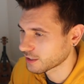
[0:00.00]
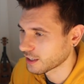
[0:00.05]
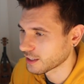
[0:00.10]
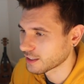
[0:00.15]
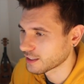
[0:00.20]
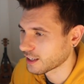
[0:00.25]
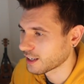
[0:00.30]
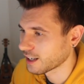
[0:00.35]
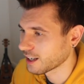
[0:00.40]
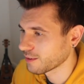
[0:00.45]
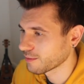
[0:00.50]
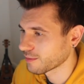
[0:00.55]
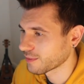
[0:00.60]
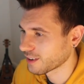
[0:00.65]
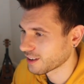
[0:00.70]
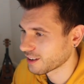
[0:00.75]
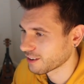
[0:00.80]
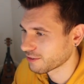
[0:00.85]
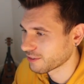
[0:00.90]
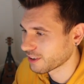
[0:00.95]
at a time,
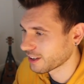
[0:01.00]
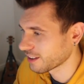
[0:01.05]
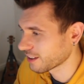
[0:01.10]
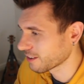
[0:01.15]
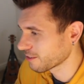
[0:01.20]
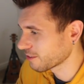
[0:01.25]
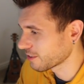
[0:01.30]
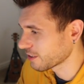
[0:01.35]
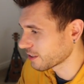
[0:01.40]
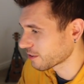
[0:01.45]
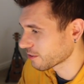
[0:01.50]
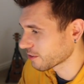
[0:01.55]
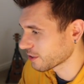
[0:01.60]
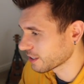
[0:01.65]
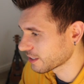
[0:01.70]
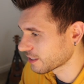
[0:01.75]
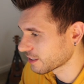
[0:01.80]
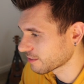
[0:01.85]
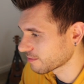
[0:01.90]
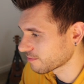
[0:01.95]
I find that really
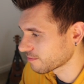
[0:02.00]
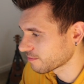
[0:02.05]
great.